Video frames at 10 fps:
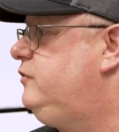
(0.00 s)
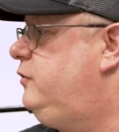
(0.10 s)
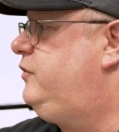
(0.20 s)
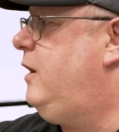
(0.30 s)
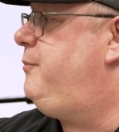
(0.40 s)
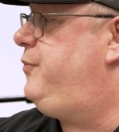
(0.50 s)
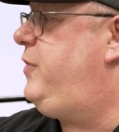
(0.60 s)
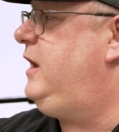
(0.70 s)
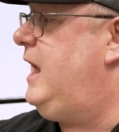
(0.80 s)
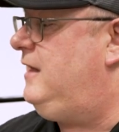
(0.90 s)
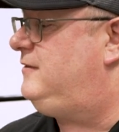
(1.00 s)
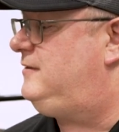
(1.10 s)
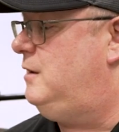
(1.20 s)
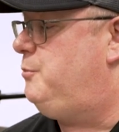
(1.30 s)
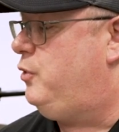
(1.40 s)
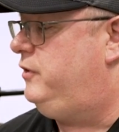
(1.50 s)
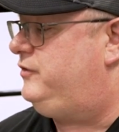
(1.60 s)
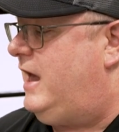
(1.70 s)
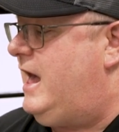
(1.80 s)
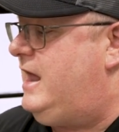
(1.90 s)
So something as simple
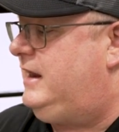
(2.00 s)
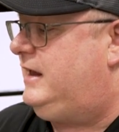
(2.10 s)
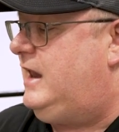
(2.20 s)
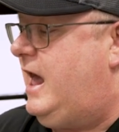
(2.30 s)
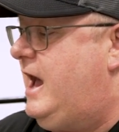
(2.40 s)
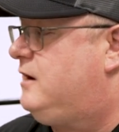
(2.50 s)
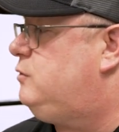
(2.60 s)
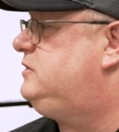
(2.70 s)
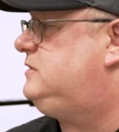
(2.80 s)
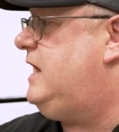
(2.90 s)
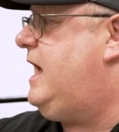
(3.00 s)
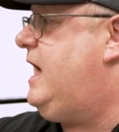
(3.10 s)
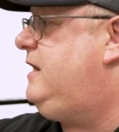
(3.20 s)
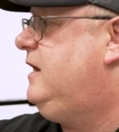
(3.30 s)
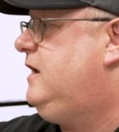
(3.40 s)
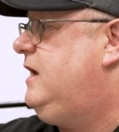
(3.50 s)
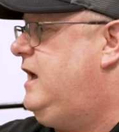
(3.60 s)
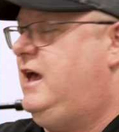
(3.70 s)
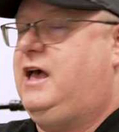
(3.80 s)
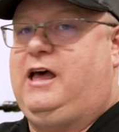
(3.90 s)
as adding an aquastat
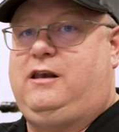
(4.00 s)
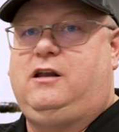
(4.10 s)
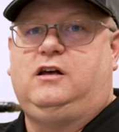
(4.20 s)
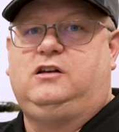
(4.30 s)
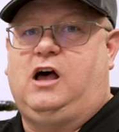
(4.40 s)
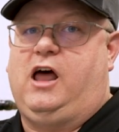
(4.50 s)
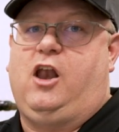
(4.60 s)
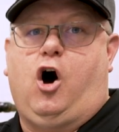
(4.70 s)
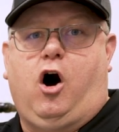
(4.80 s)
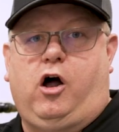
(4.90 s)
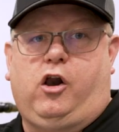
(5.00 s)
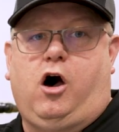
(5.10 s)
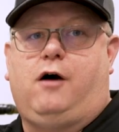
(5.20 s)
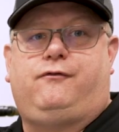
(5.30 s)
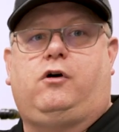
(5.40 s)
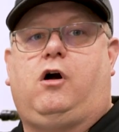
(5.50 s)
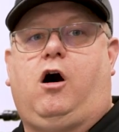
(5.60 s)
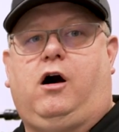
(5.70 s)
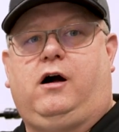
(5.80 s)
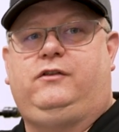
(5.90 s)
and an on-off or
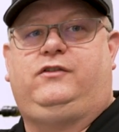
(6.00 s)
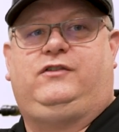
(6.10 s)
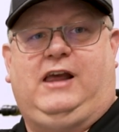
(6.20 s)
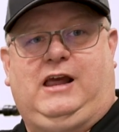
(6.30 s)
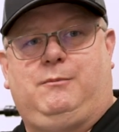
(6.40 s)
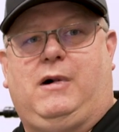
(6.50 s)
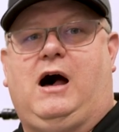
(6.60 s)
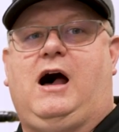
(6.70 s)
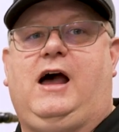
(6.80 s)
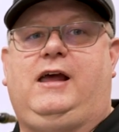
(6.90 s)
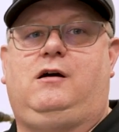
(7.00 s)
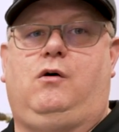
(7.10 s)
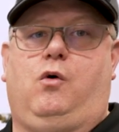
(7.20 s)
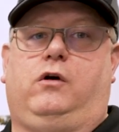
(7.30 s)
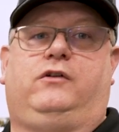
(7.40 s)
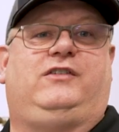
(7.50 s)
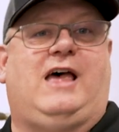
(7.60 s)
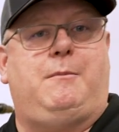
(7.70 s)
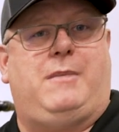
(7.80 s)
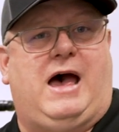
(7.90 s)
on-standby or
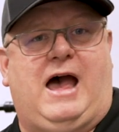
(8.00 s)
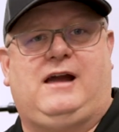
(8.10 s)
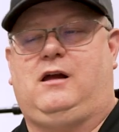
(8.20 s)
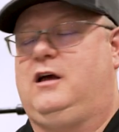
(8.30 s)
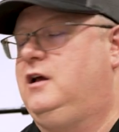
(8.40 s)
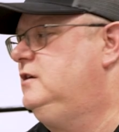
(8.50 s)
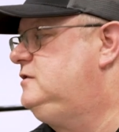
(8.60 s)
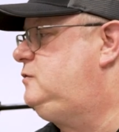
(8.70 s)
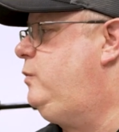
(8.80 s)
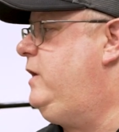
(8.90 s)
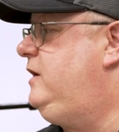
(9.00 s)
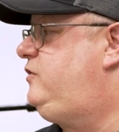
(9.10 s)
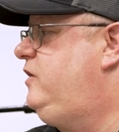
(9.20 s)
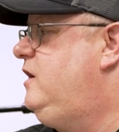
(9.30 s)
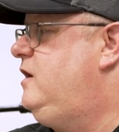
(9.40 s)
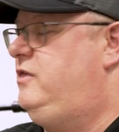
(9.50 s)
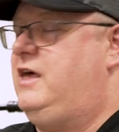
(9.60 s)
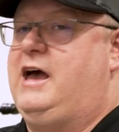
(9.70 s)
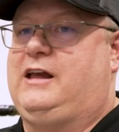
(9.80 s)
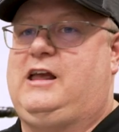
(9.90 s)
setback switch
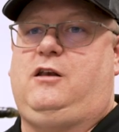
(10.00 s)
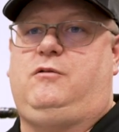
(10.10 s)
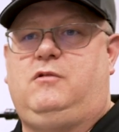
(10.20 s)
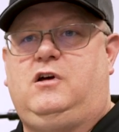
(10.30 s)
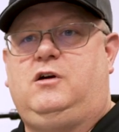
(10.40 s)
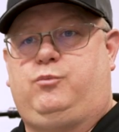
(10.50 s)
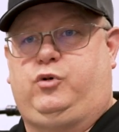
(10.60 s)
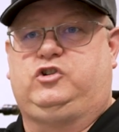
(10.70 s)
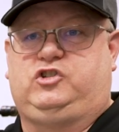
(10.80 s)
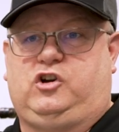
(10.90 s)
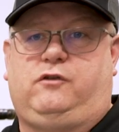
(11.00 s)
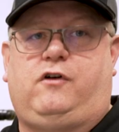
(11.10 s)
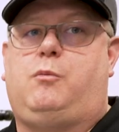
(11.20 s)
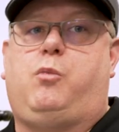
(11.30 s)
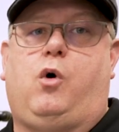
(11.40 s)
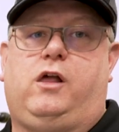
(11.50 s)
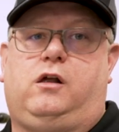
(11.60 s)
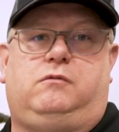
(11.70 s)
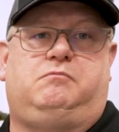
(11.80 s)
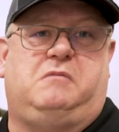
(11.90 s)
that can preserve our
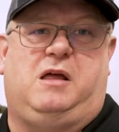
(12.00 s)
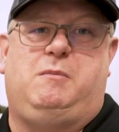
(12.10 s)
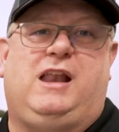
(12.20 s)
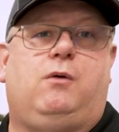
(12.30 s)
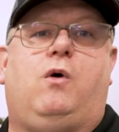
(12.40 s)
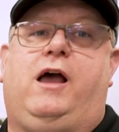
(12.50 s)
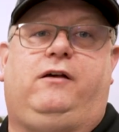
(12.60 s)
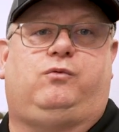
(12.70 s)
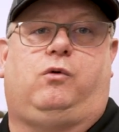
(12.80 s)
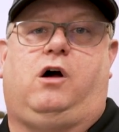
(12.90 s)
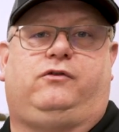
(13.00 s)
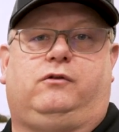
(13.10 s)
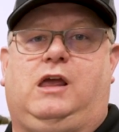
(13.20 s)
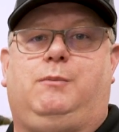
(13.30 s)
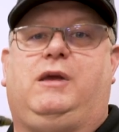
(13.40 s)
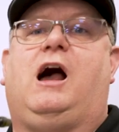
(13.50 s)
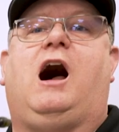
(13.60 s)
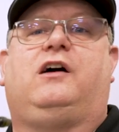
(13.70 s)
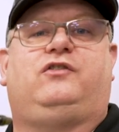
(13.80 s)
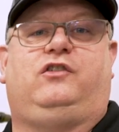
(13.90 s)
boiler in many ways. We're also keeping
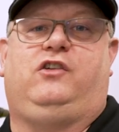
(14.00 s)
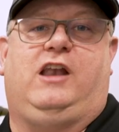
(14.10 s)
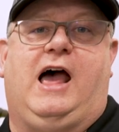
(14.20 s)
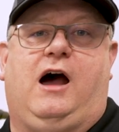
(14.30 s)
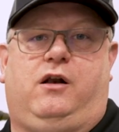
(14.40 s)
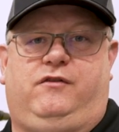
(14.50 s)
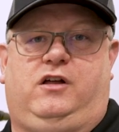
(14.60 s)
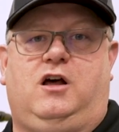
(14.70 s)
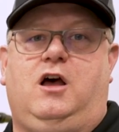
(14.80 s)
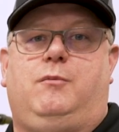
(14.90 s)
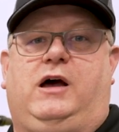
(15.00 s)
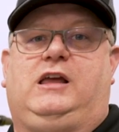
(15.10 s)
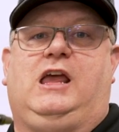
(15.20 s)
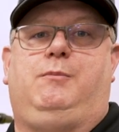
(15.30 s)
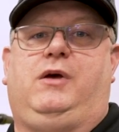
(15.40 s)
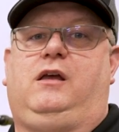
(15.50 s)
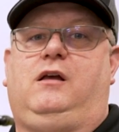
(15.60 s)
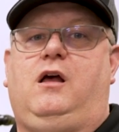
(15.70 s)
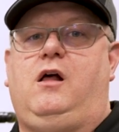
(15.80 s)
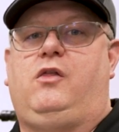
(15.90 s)
oxygen out of it by
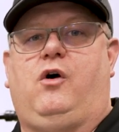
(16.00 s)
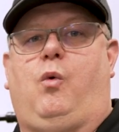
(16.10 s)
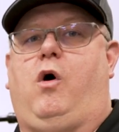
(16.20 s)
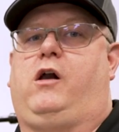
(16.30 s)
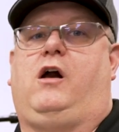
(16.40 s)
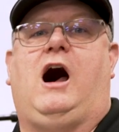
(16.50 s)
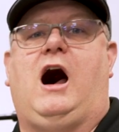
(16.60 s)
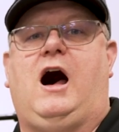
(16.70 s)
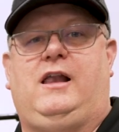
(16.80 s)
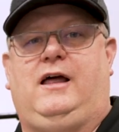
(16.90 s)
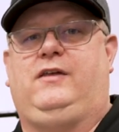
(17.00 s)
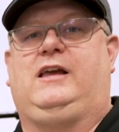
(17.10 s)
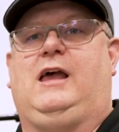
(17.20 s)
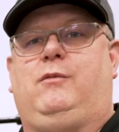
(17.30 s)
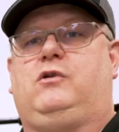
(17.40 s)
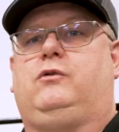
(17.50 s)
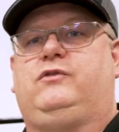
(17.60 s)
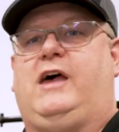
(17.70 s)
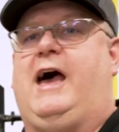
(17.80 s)
keeping the water hot and the chemicals